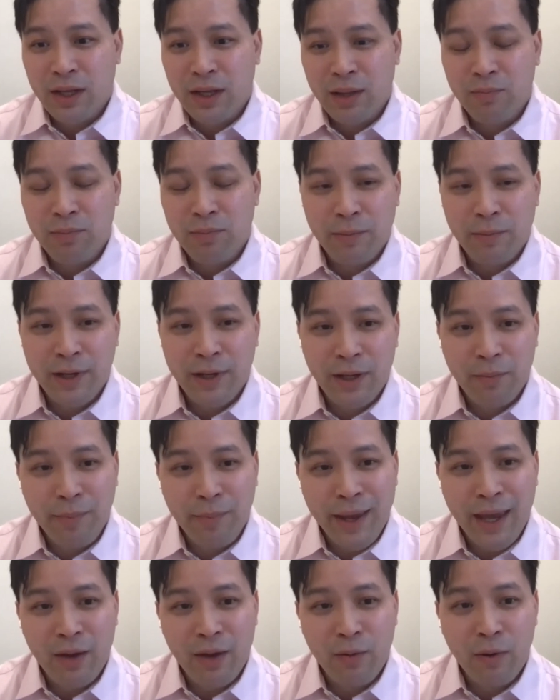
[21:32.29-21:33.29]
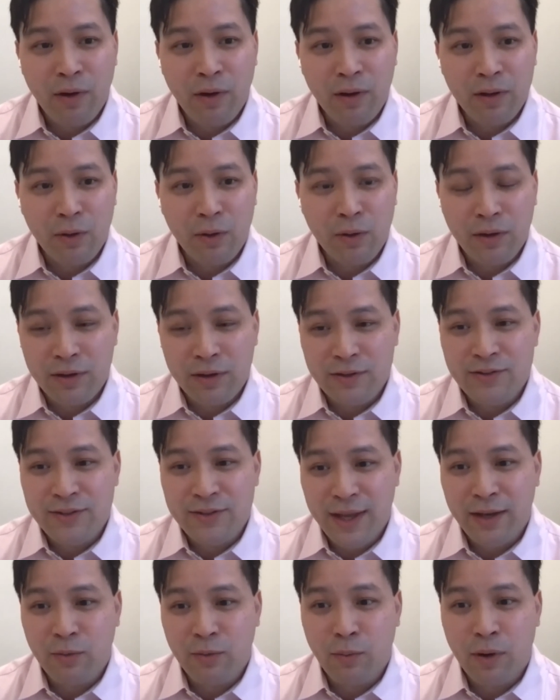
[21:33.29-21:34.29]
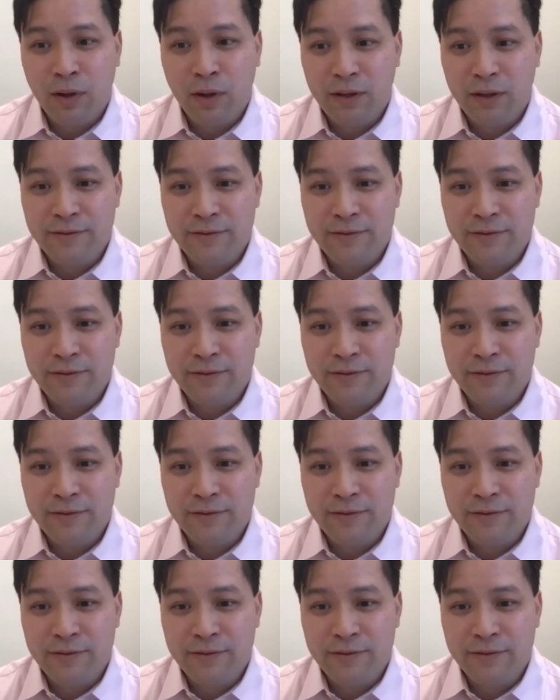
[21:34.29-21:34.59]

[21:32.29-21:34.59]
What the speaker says: implementing paywall or consent wall